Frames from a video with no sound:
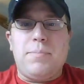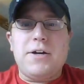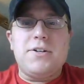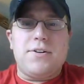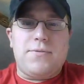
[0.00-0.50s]

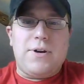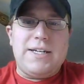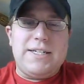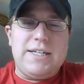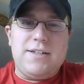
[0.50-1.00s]
Buckner for
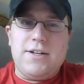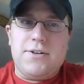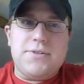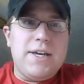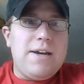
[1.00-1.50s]
18
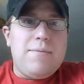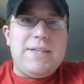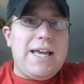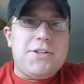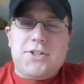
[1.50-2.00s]
years. I mean
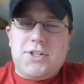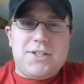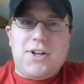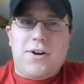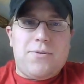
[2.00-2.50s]
that's
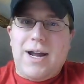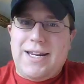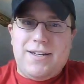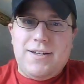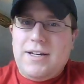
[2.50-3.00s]
just not right.